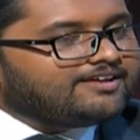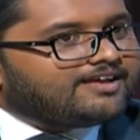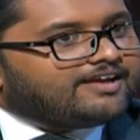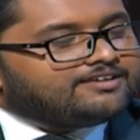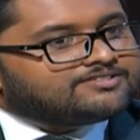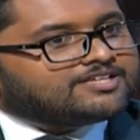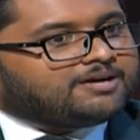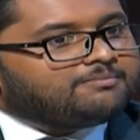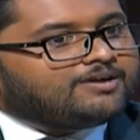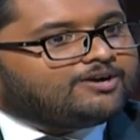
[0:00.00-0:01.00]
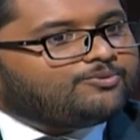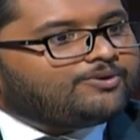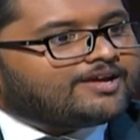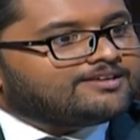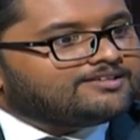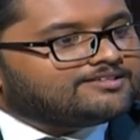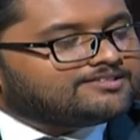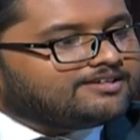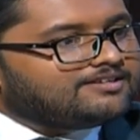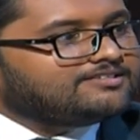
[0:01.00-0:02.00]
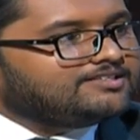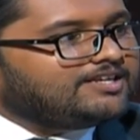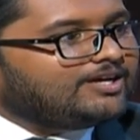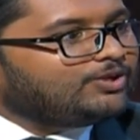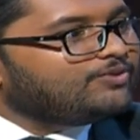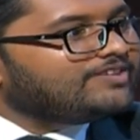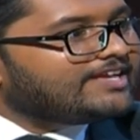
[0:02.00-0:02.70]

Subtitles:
and somehow at a certain scenario we